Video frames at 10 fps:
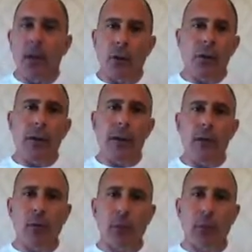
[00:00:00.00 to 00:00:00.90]
You also have
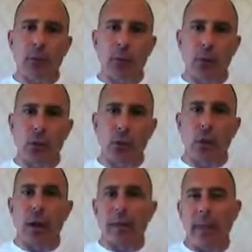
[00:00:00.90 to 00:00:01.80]
to remember,
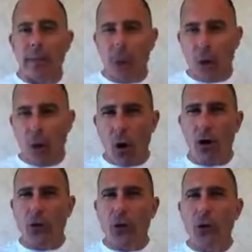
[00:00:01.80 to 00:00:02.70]
too, that the
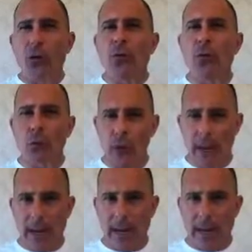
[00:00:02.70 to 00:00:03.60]
harder you
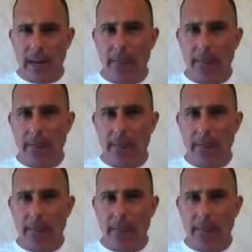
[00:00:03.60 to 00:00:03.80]
train,